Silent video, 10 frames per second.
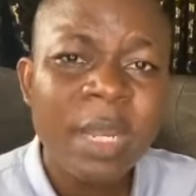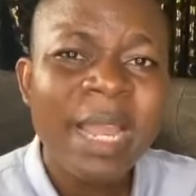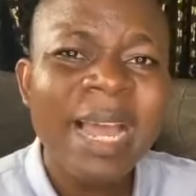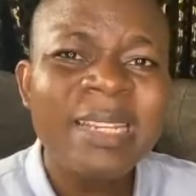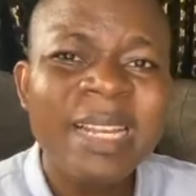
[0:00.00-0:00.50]

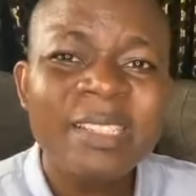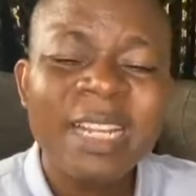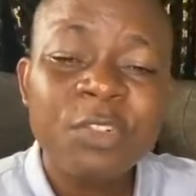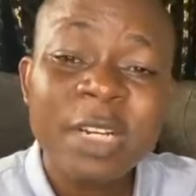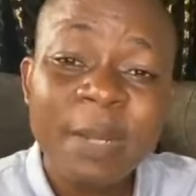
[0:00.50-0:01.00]
and it can
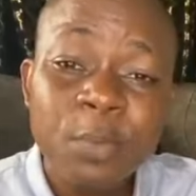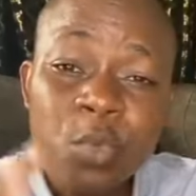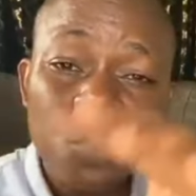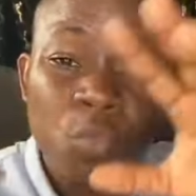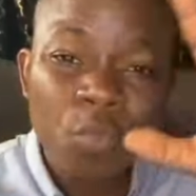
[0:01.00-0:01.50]
actually help you
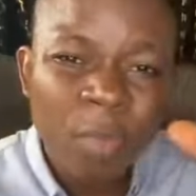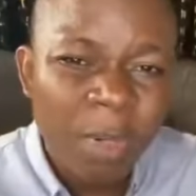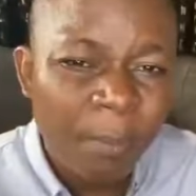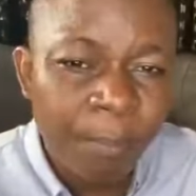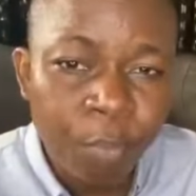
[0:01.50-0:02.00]
to
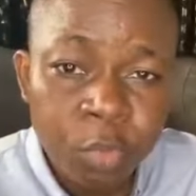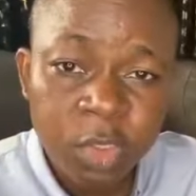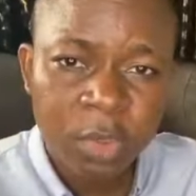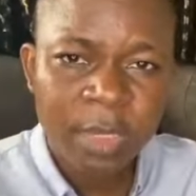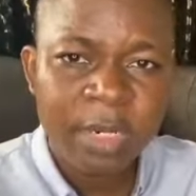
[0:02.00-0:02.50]

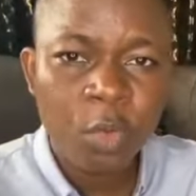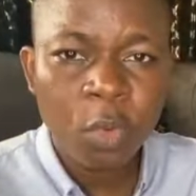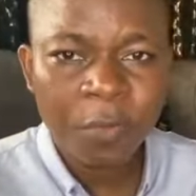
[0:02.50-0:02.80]
boost the whole of